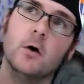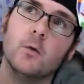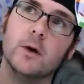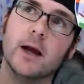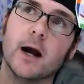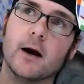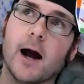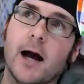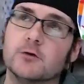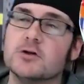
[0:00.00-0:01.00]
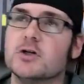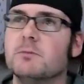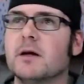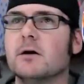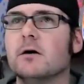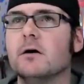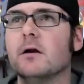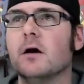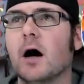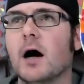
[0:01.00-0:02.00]
We are on Christian Mingle,
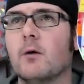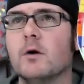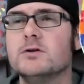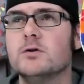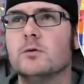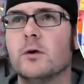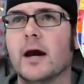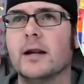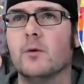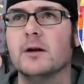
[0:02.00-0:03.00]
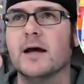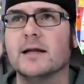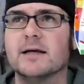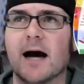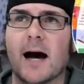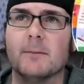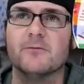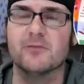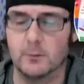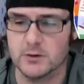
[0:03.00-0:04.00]
uh, 123anyone.com,
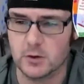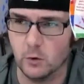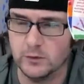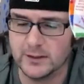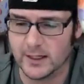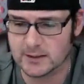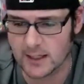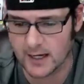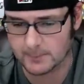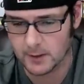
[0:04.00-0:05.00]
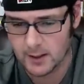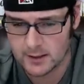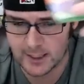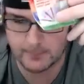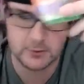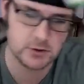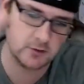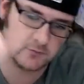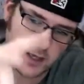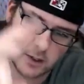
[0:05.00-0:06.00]
farmersonly.com, Canopy
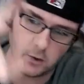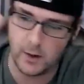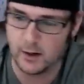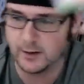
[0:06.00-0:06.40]
AOL.